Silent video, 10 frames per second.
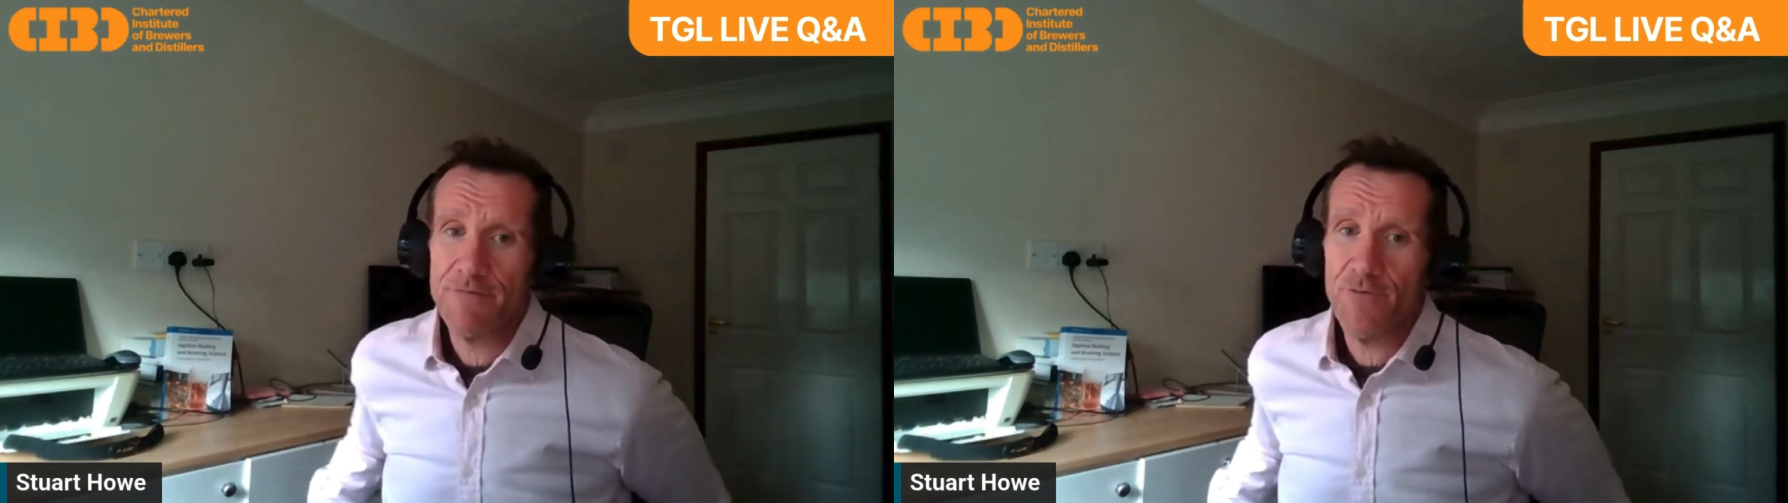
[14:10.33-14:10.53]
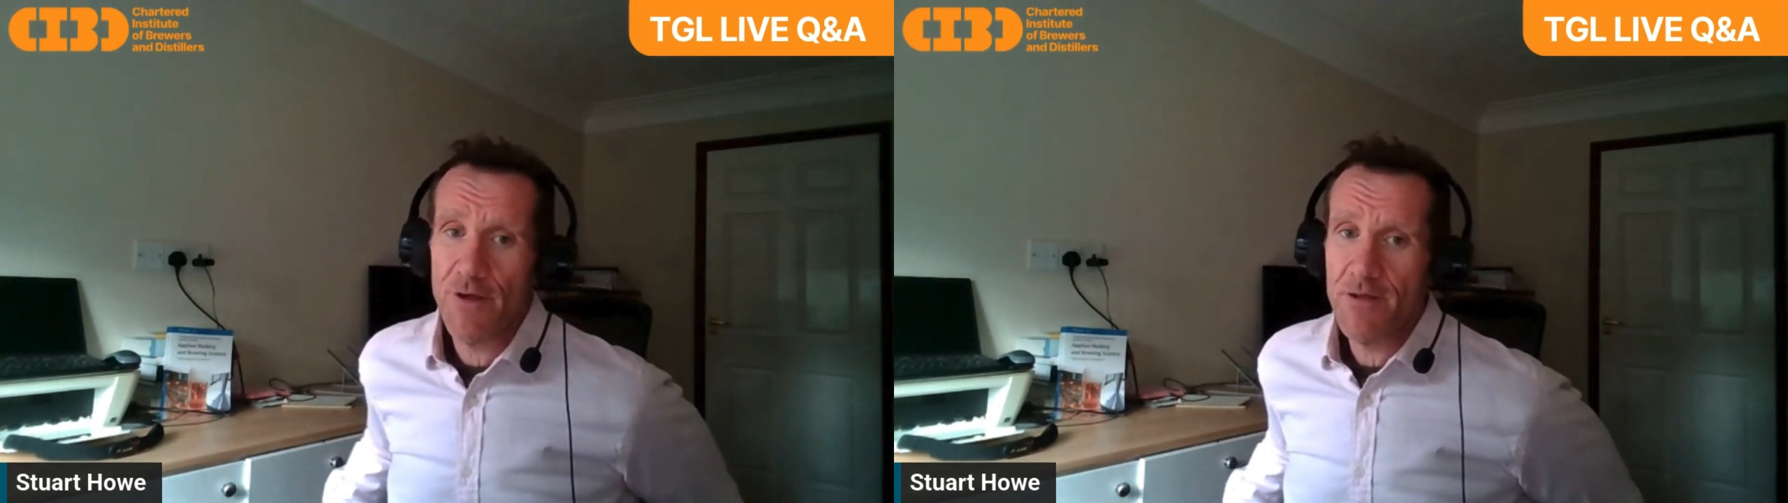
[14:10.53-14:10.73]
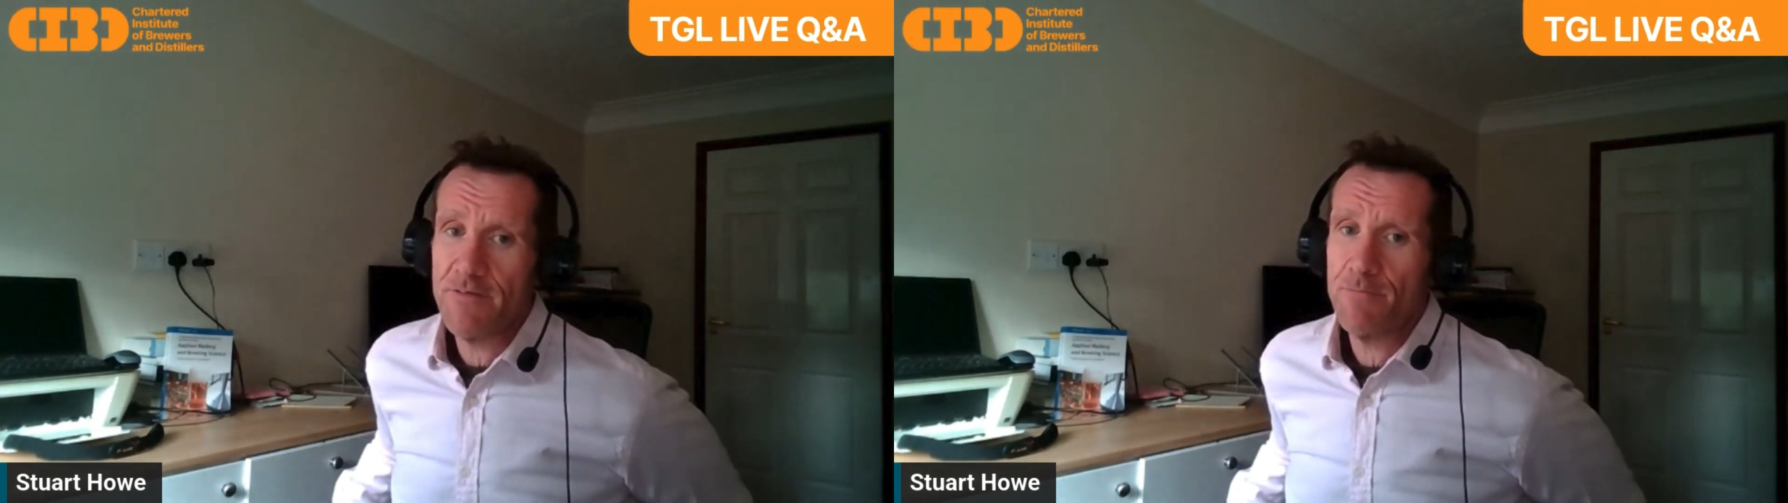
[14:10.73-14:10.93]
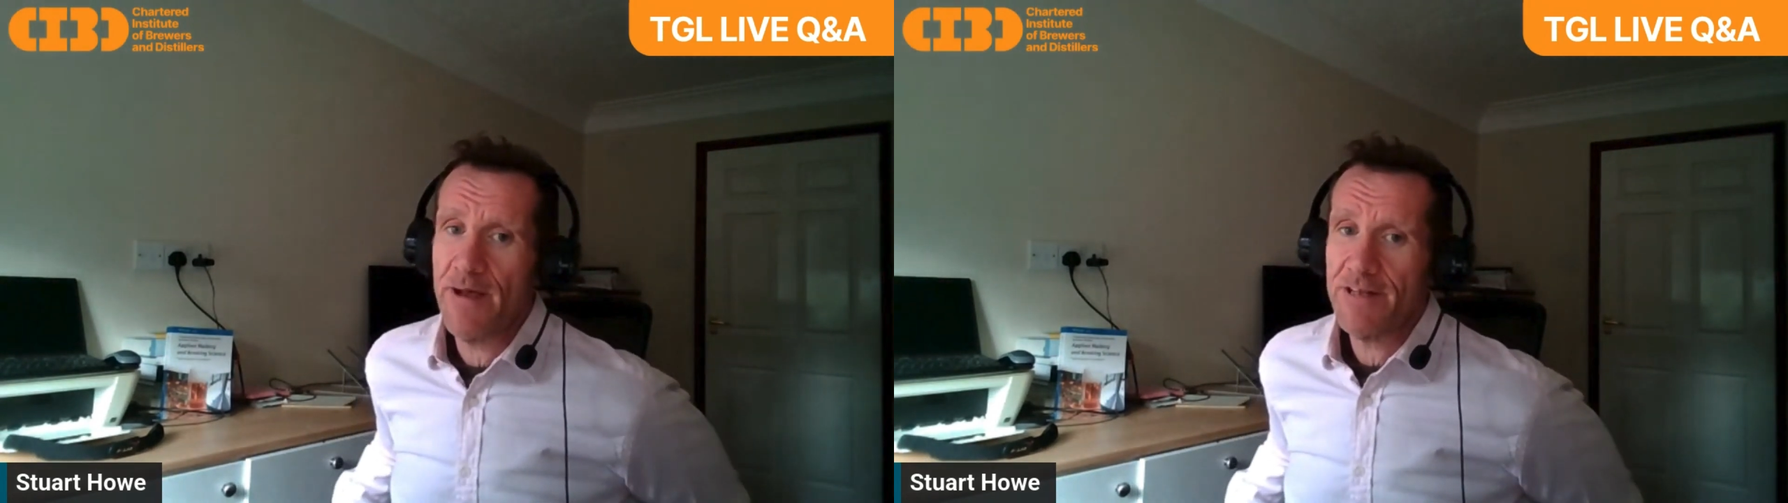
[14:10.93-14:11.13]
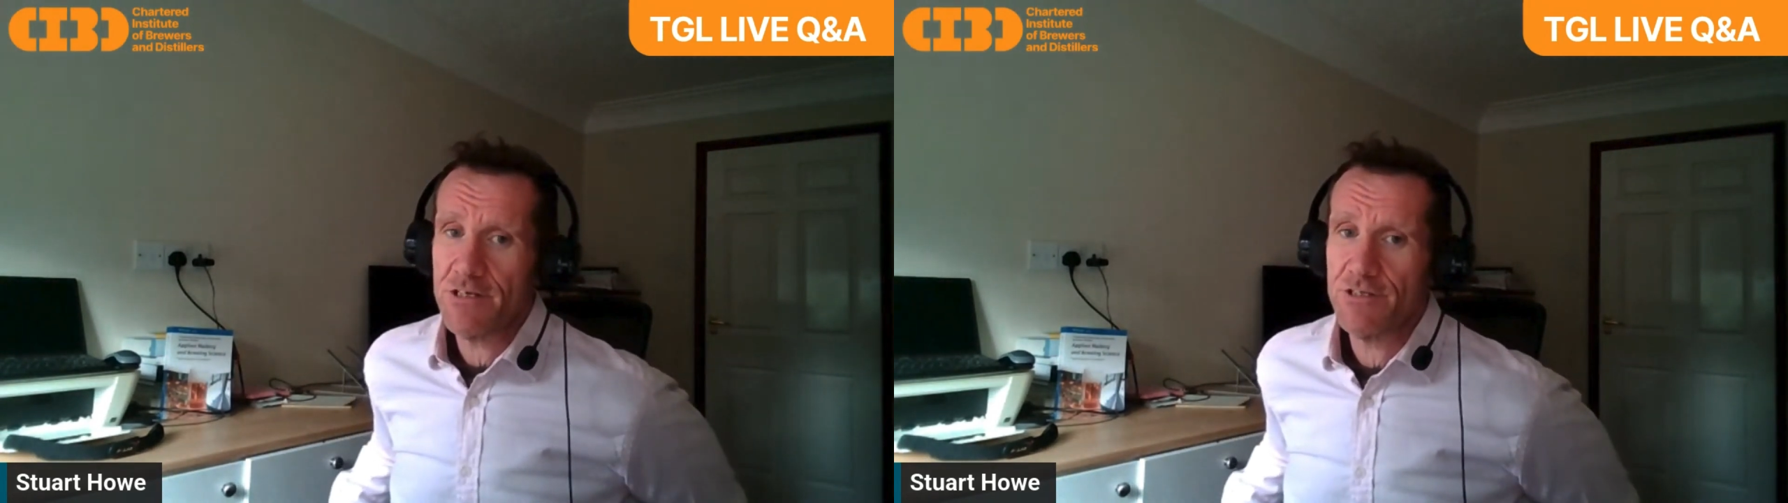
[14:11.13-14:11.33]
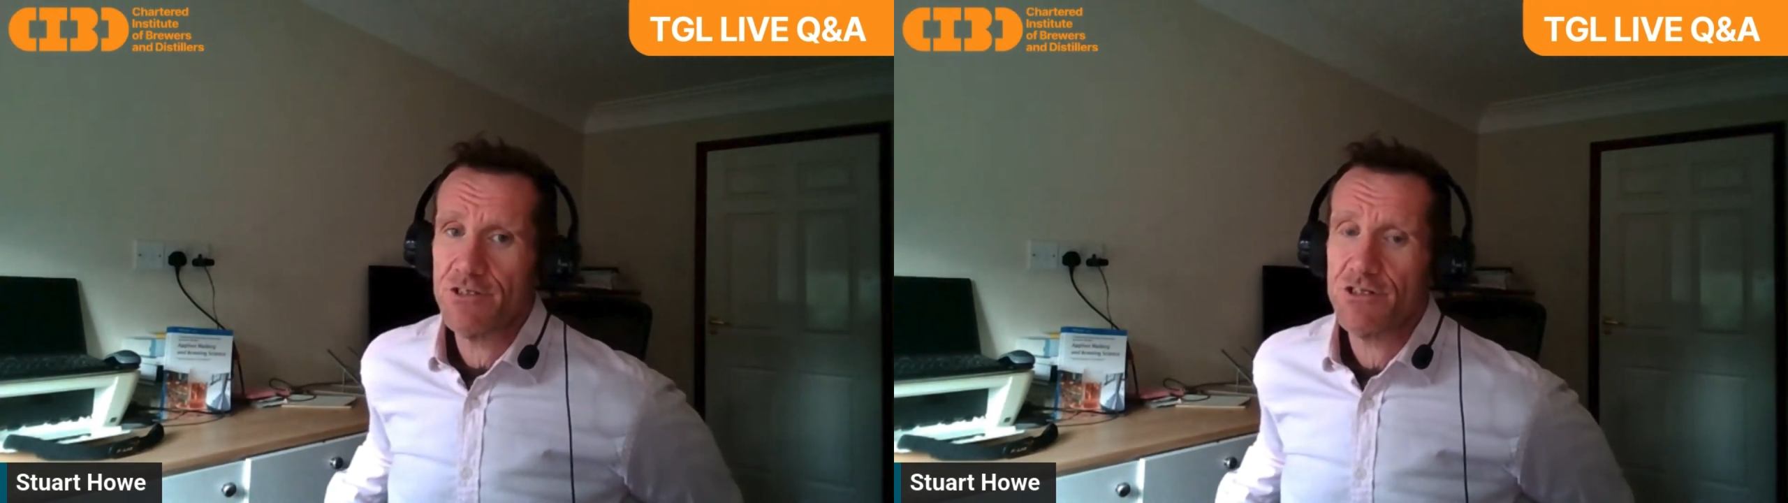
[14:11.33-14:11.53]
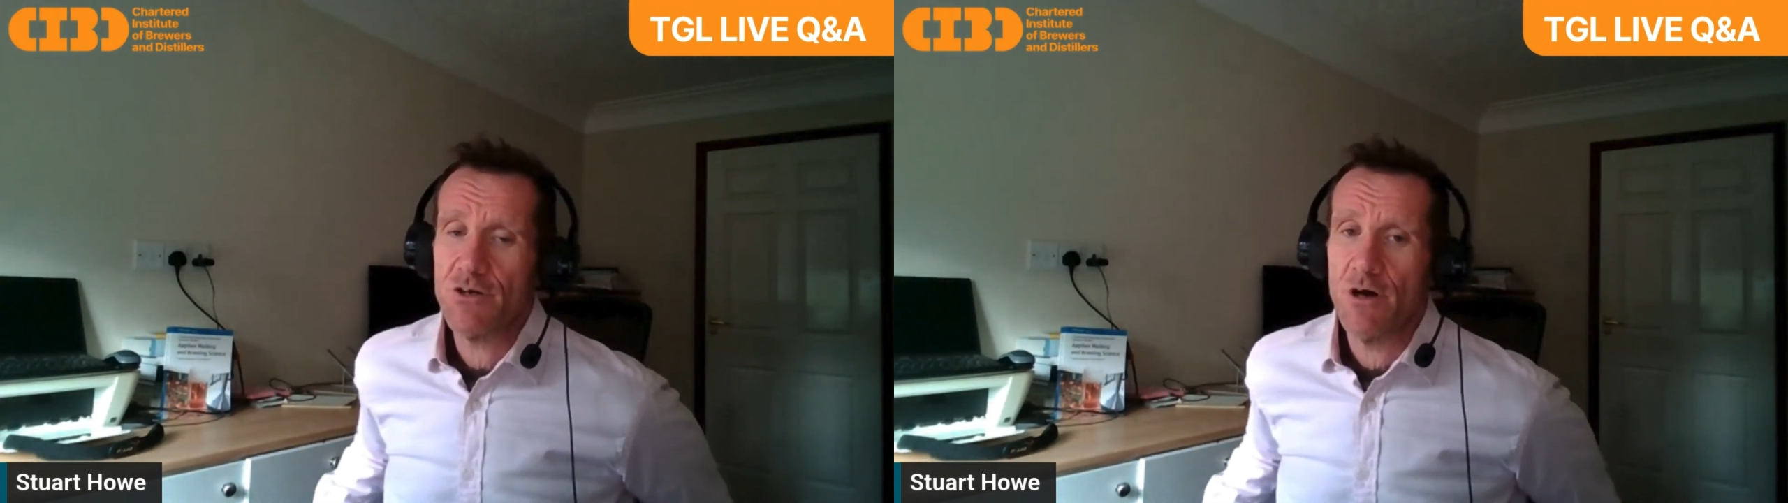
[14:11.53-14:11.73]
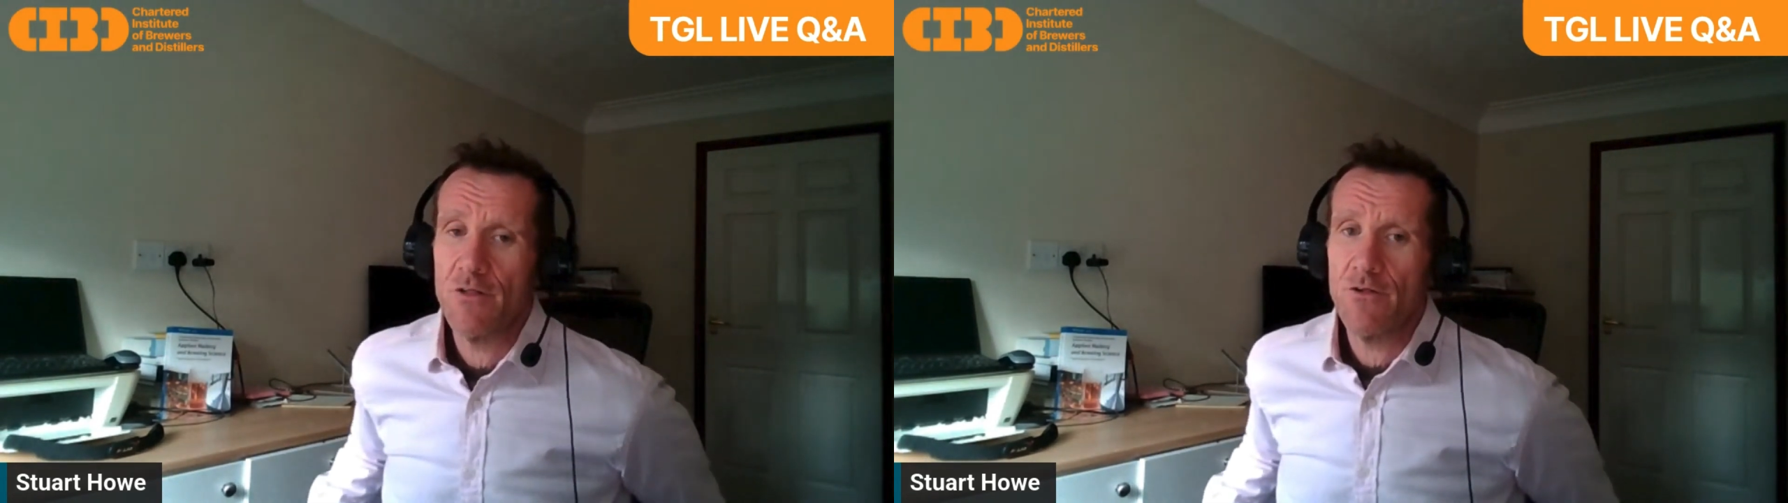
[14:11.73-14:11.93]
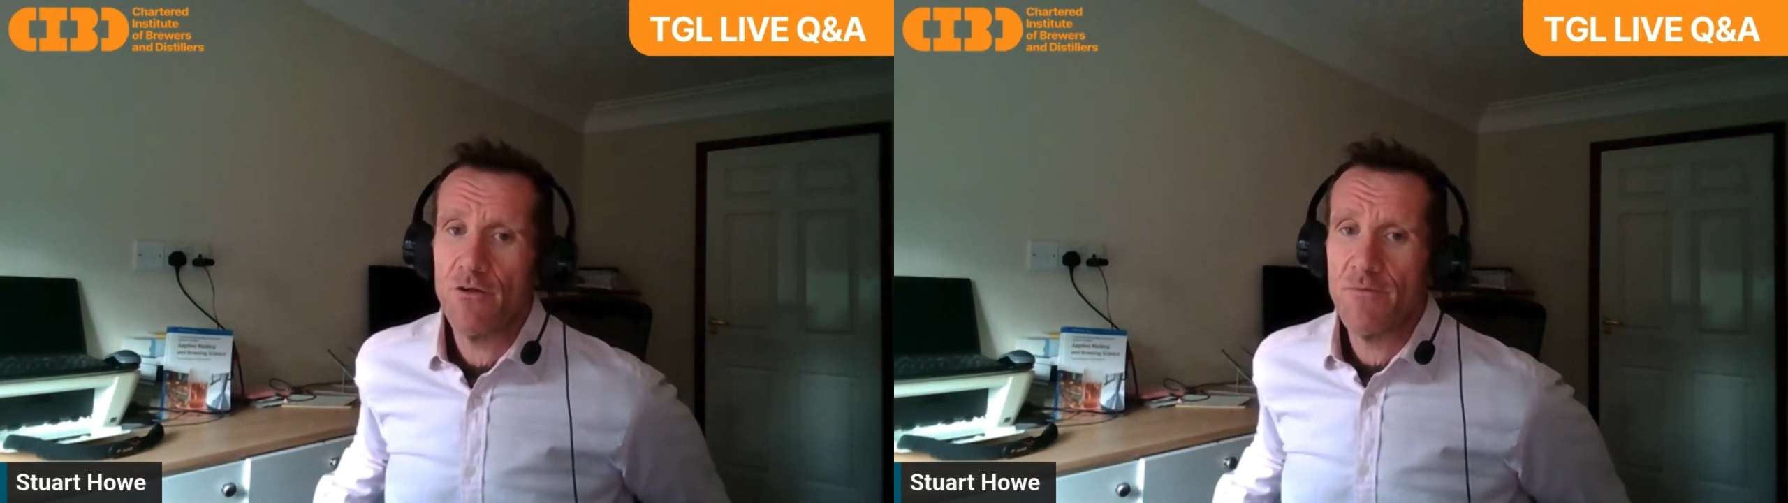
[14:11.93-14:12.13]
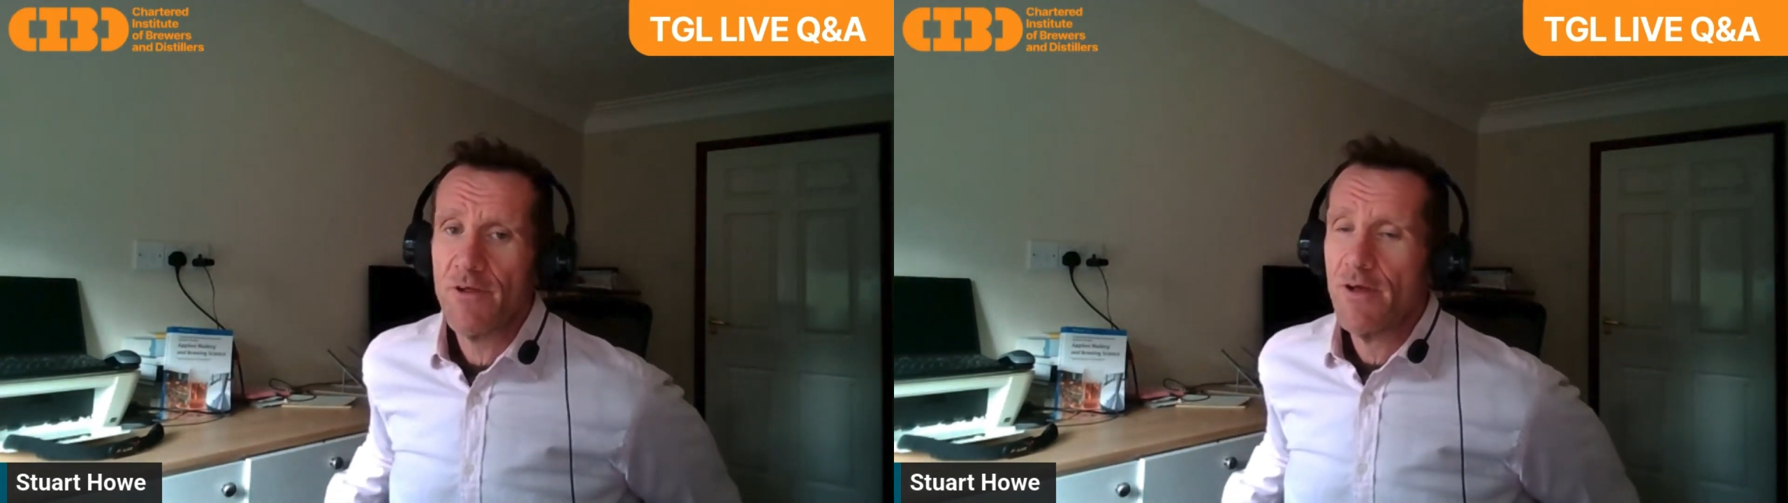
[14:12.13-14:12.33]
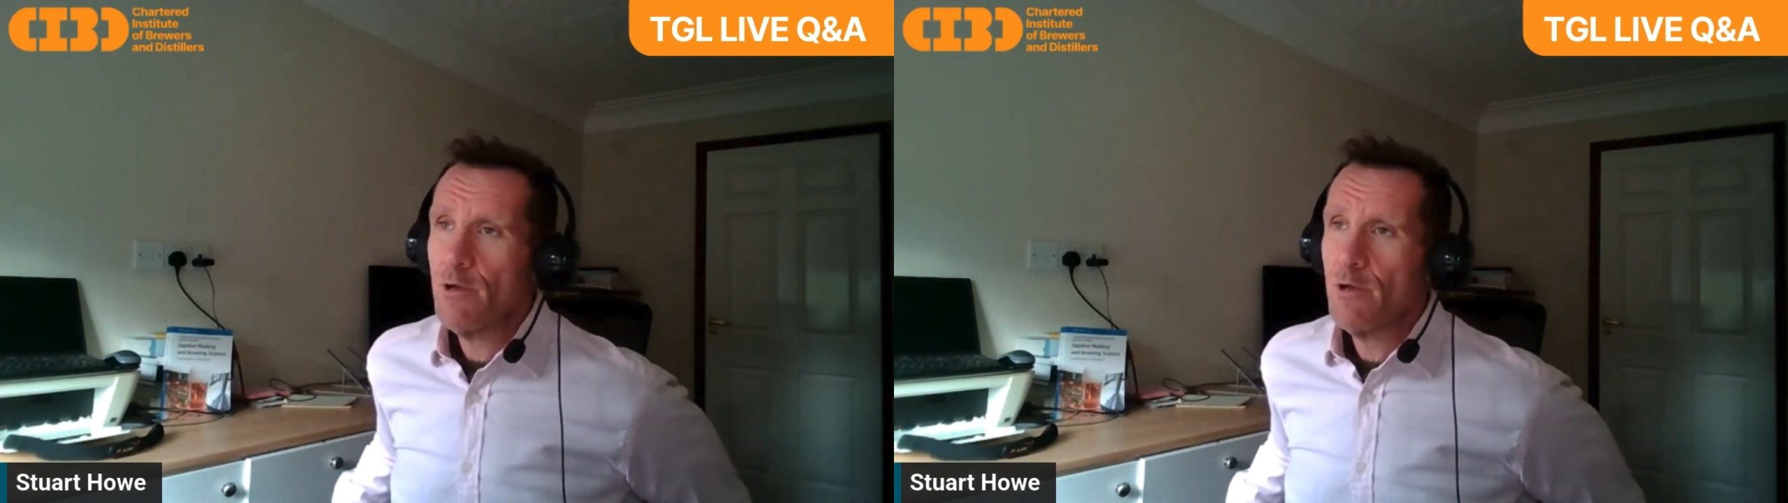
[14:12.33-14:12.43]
find it better to start on